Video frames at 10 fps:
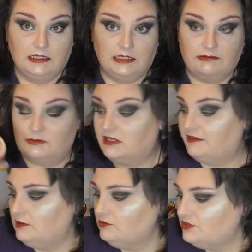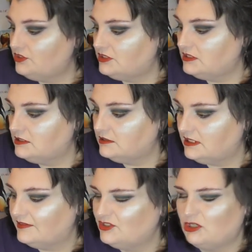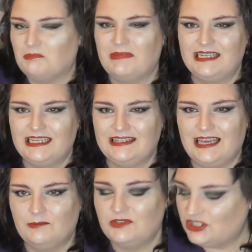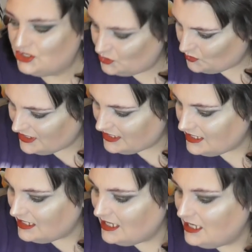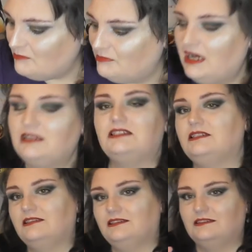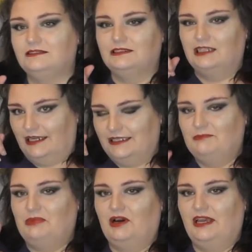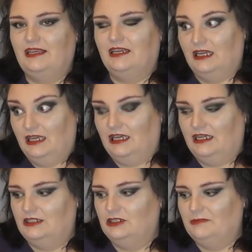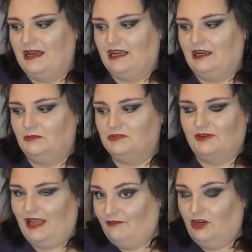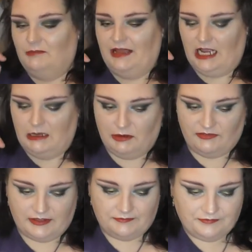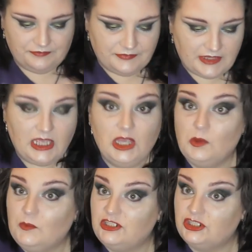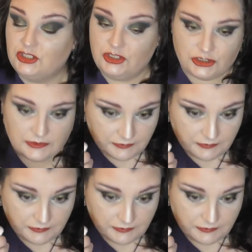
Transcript: Everywhere else, i have stopped making that, which is annoying, but I did buy a new backup, so I have got a backup of it which is good.